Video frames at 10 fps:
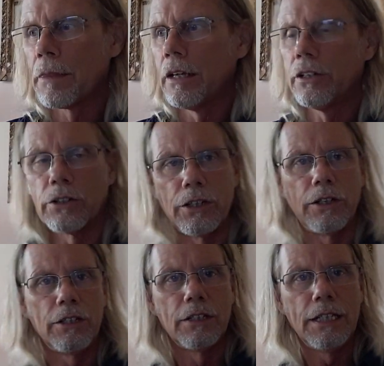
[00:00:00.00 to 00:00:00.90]

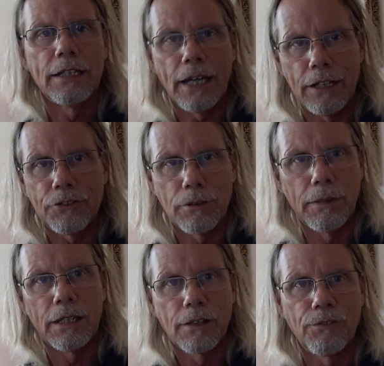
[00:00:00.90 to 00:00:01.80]
you need to
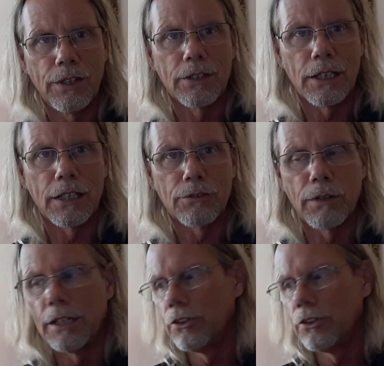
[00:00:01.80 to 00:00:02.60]
estimate the field length, right?